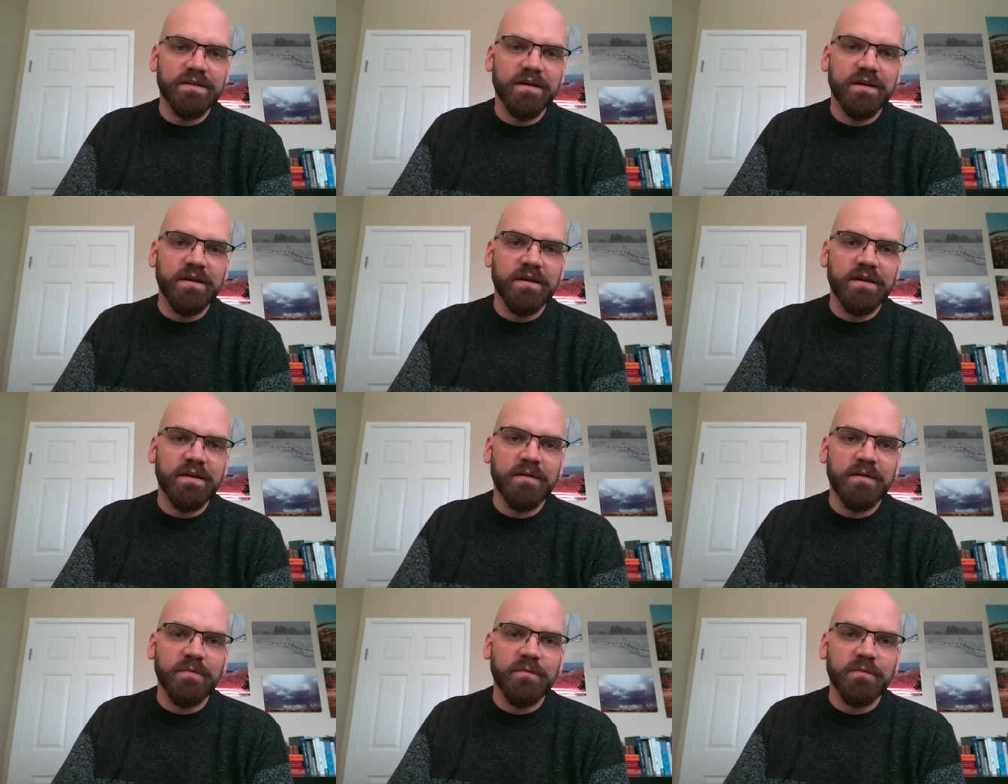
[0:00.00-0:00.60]

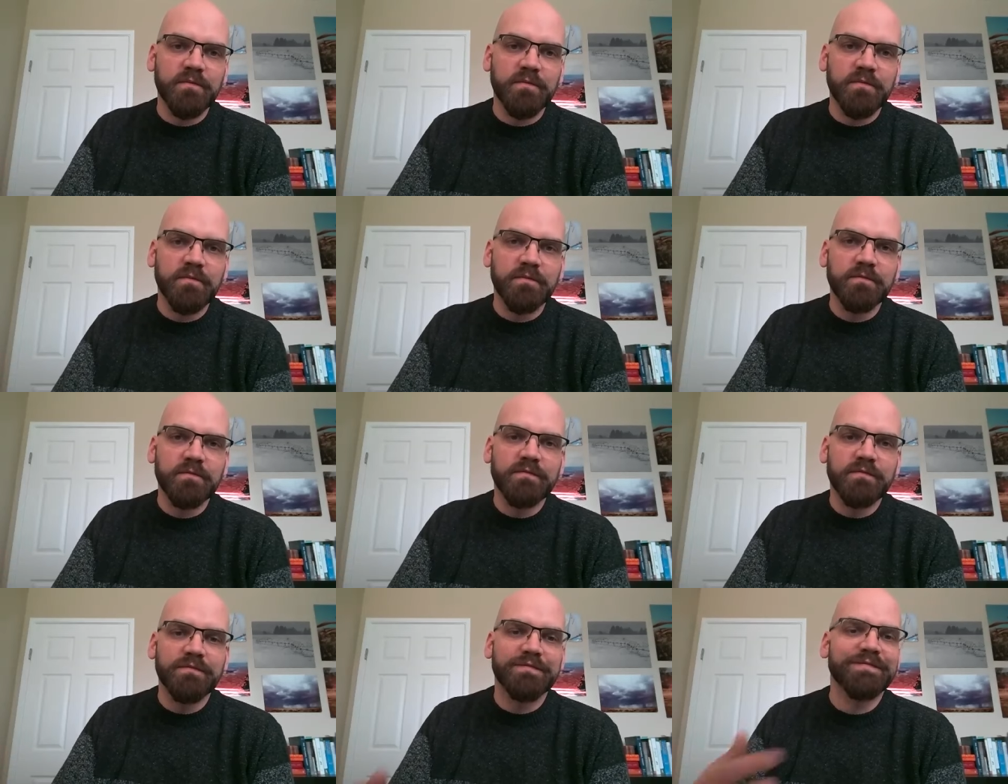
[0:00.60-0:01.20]
Um,
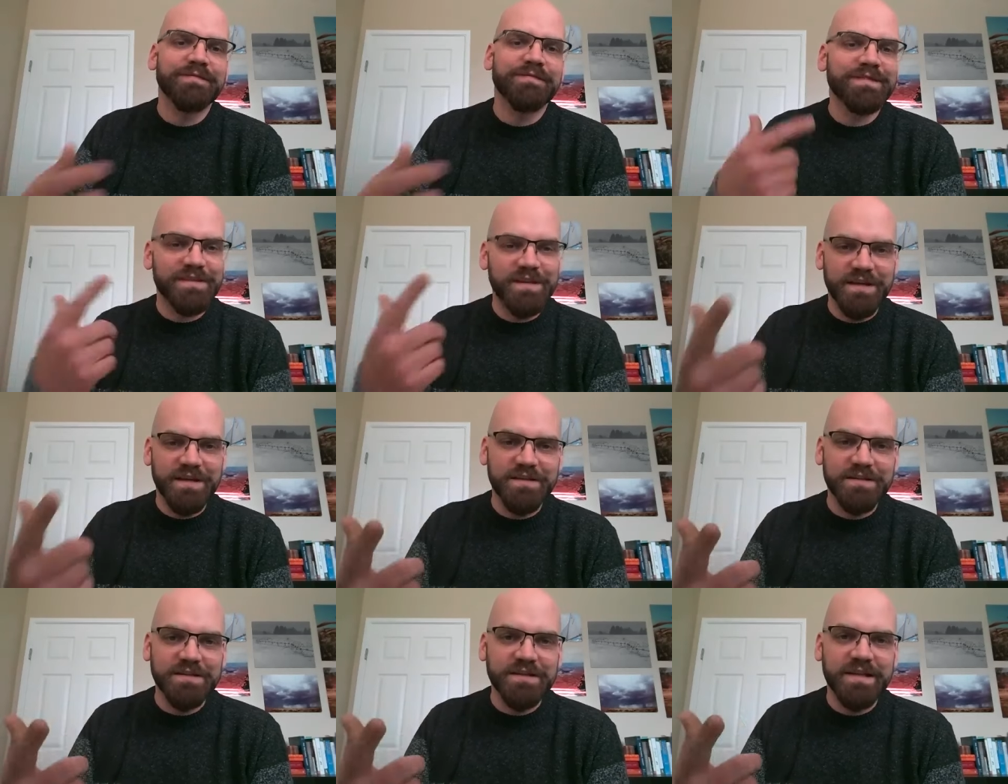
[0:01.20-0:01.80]
see,
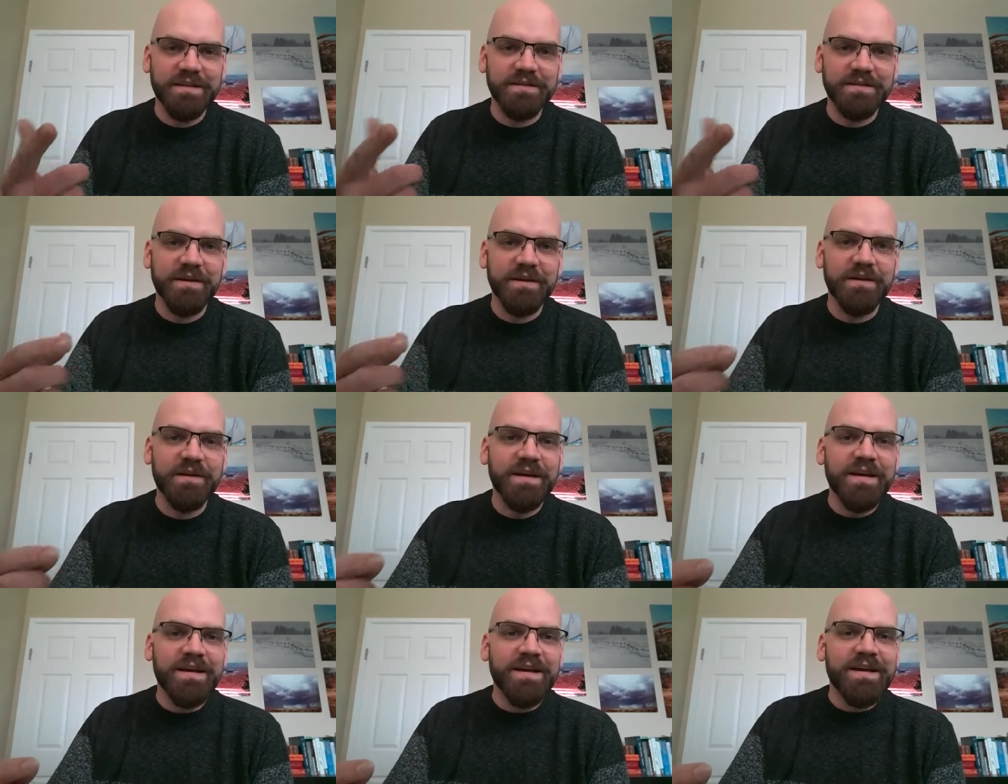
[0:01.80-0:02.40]
I just did it there.